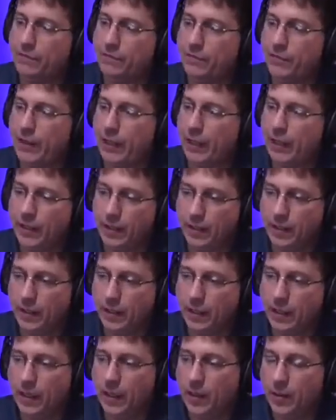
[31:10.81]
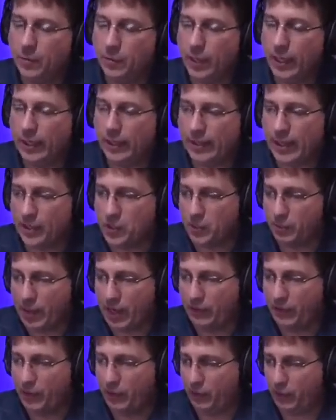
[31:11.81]
fee, but that's a
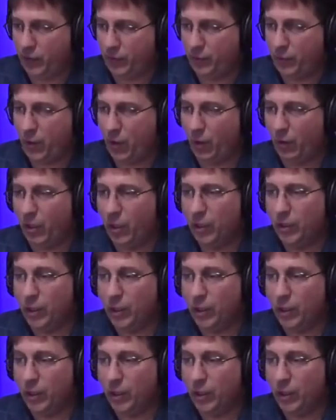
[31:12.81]
benefit of crypto.